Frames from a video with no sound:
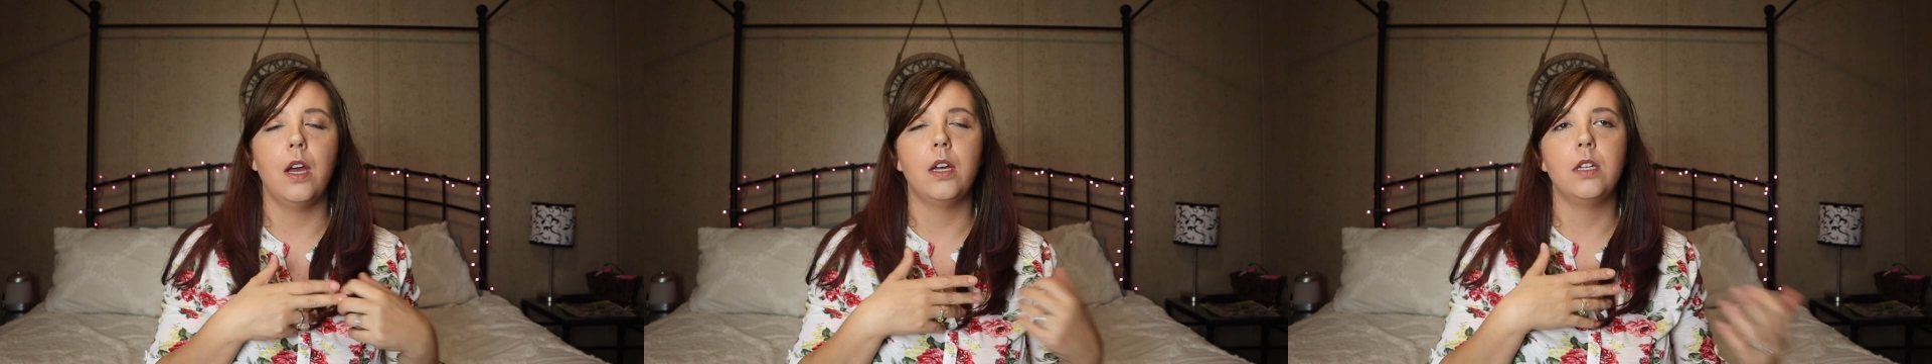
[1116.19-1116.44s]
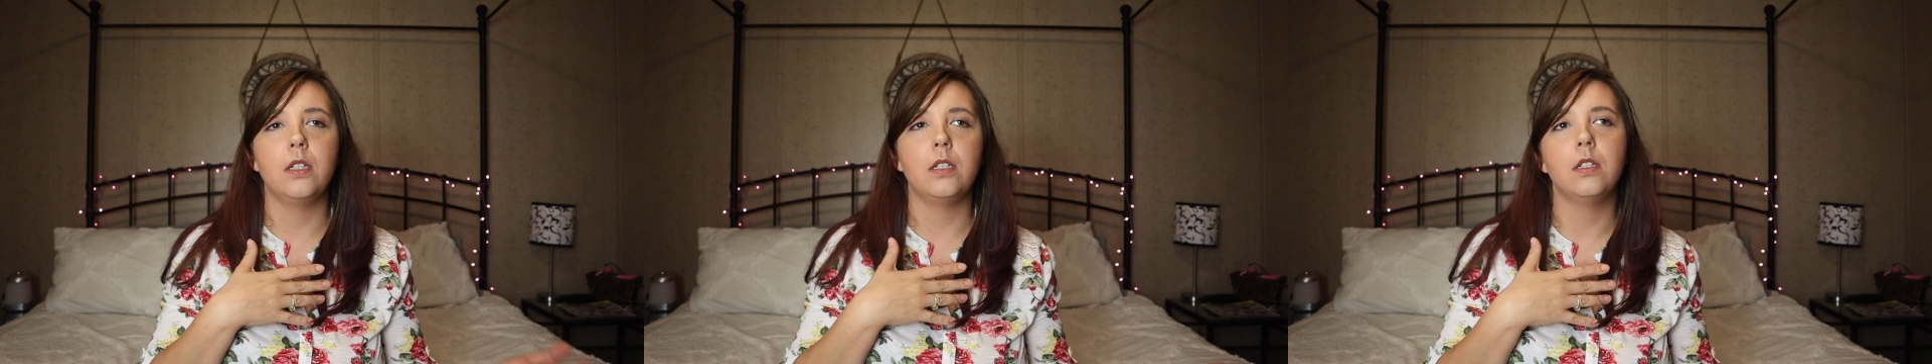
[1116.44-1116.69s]

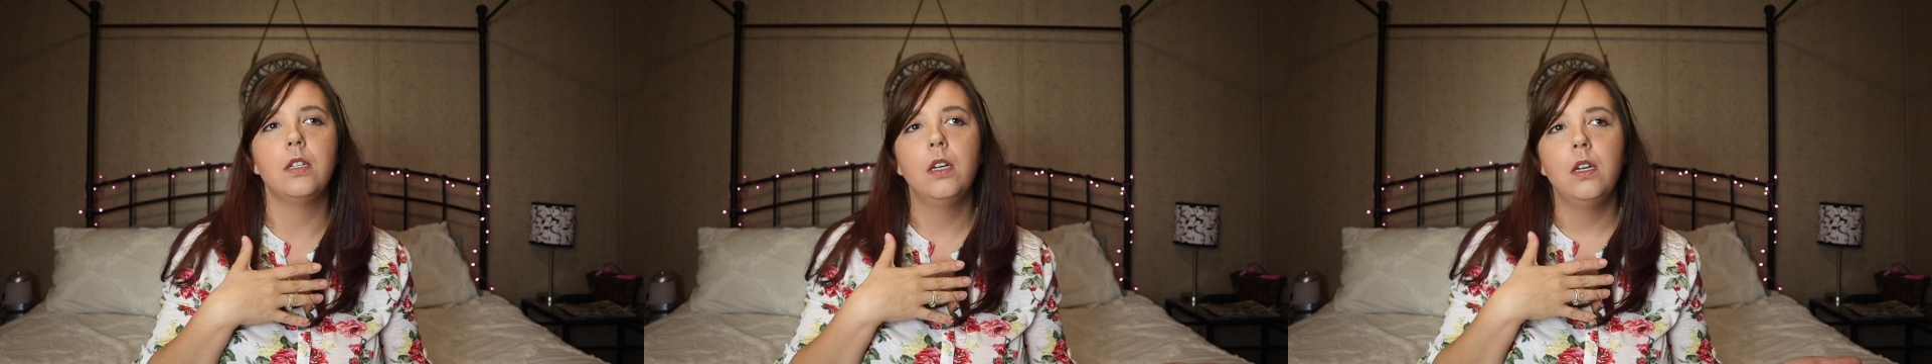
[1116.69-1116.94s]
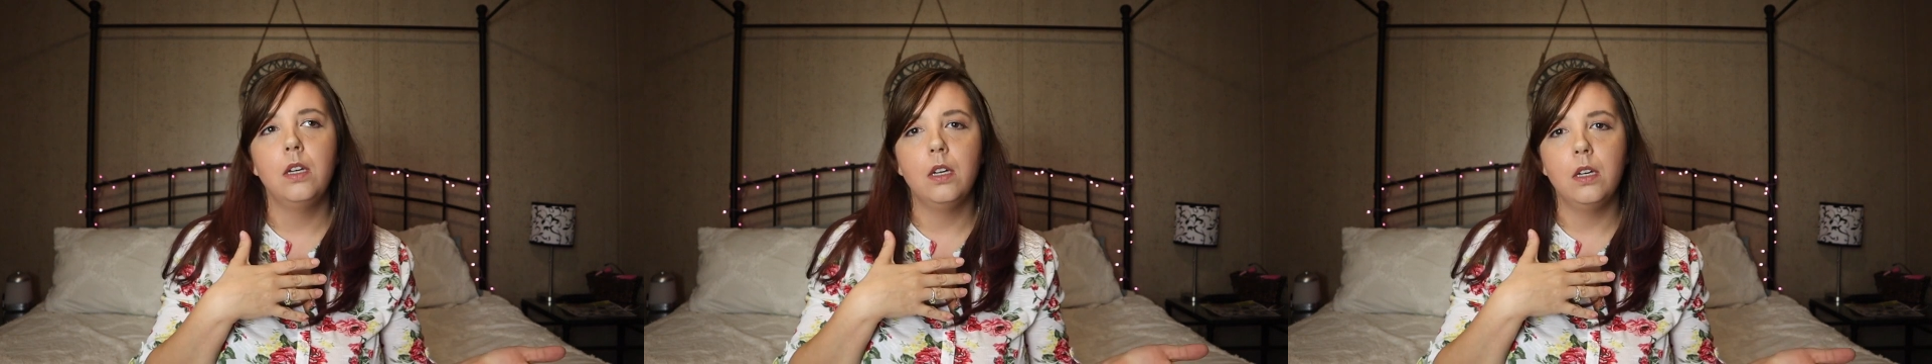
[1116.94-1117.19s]
on
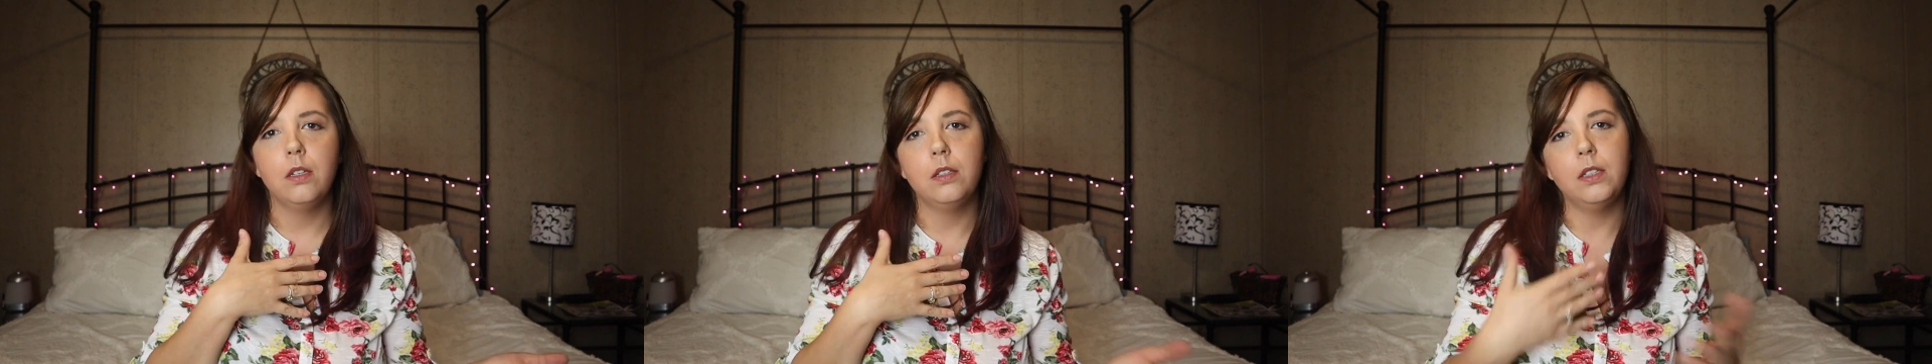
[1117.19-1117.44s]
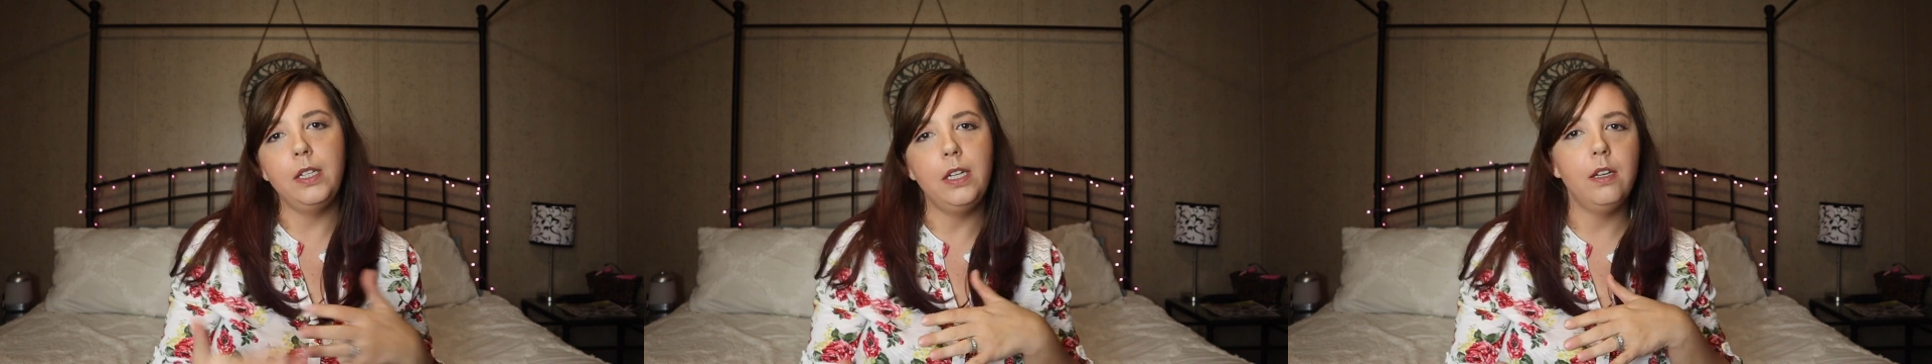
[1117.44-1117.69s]

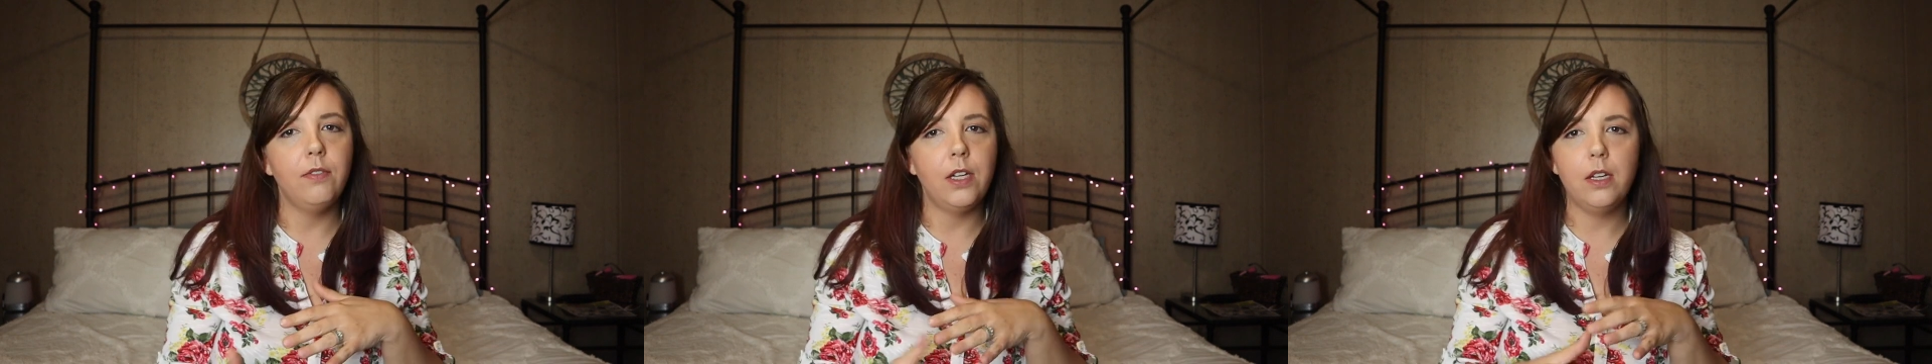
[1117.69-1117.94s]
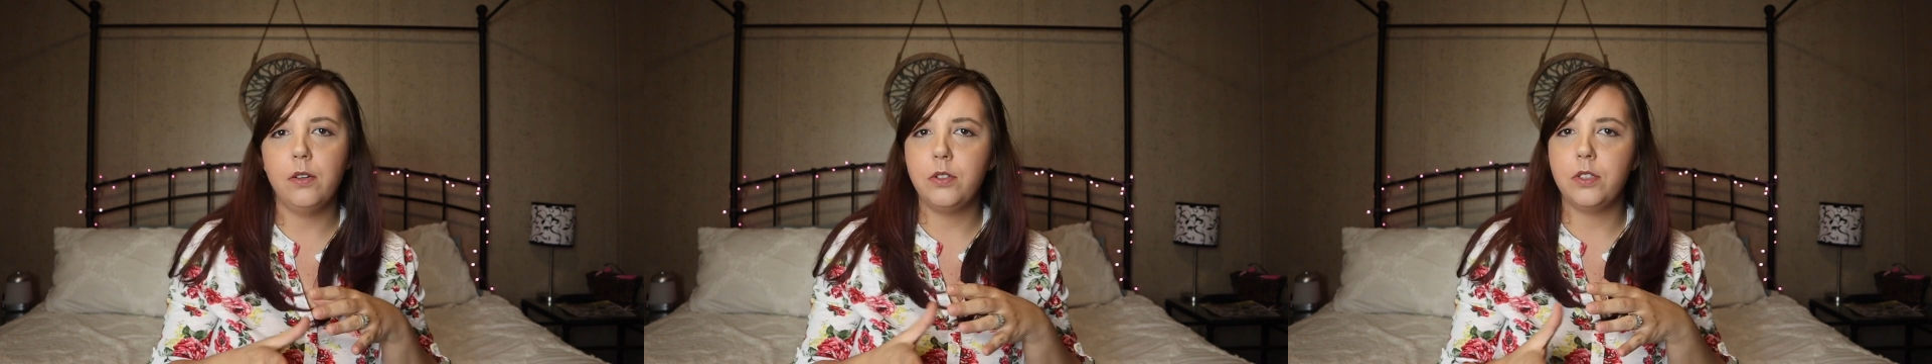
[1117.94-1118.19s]
cleaning
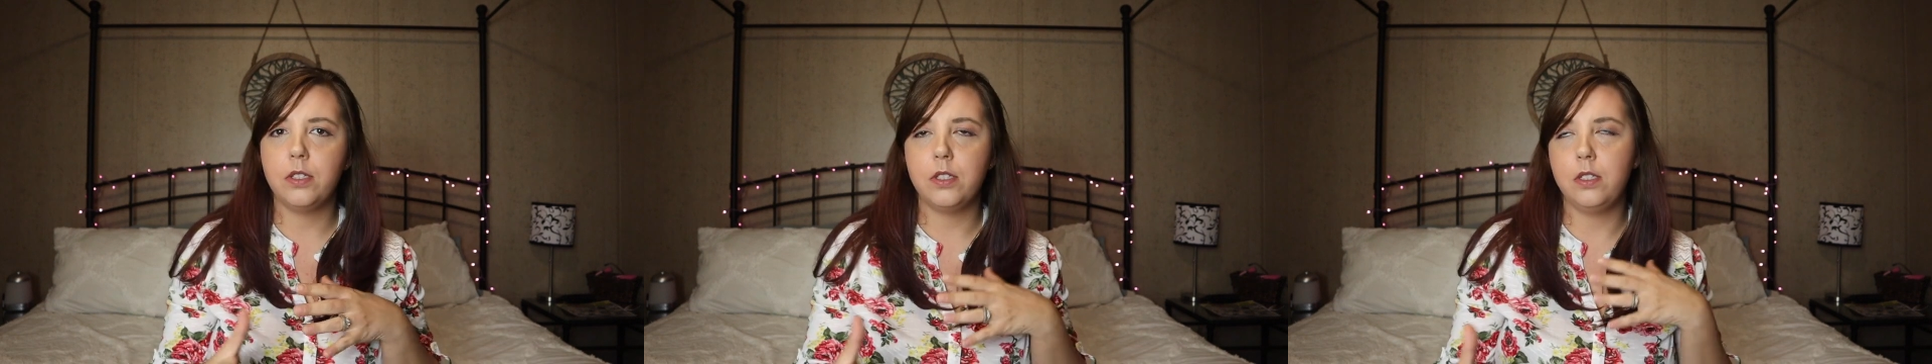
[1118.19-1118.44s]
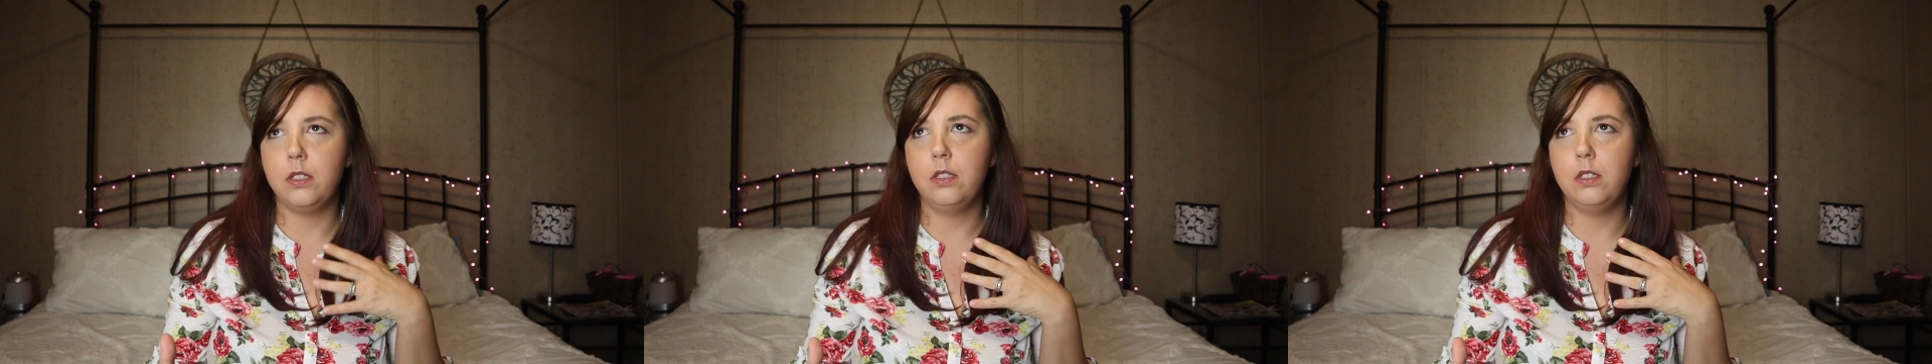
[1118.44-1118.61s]
videos,